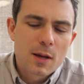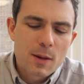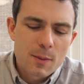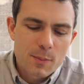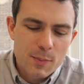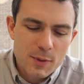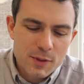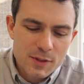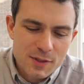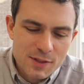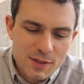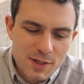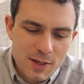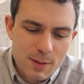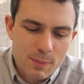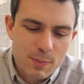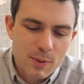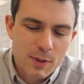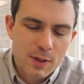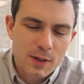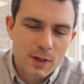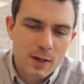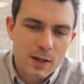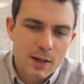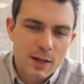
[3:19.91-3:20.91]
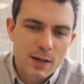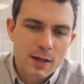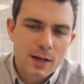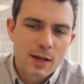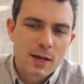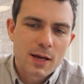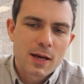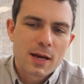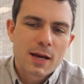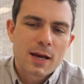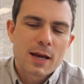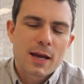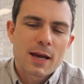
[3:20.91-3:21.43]
but typically
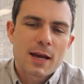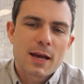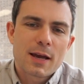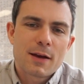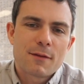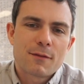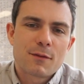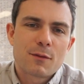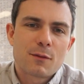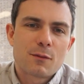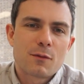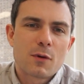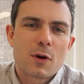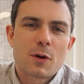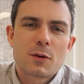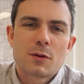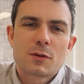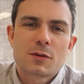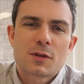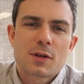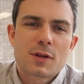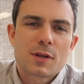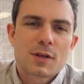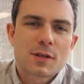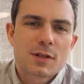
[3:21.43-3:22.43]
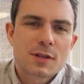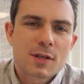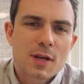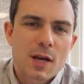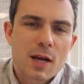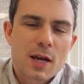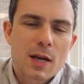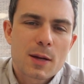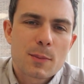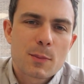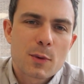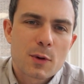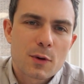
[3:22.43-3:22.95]
if roles are the
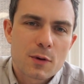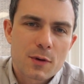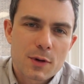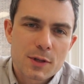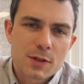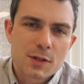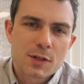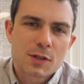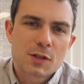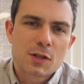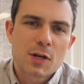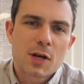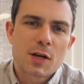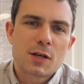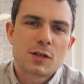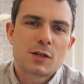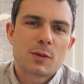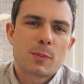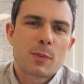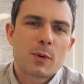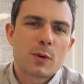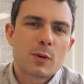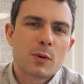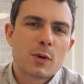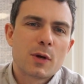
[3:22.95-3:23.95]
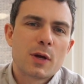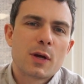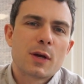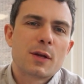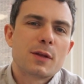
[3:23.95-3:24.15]
same or interchangeable,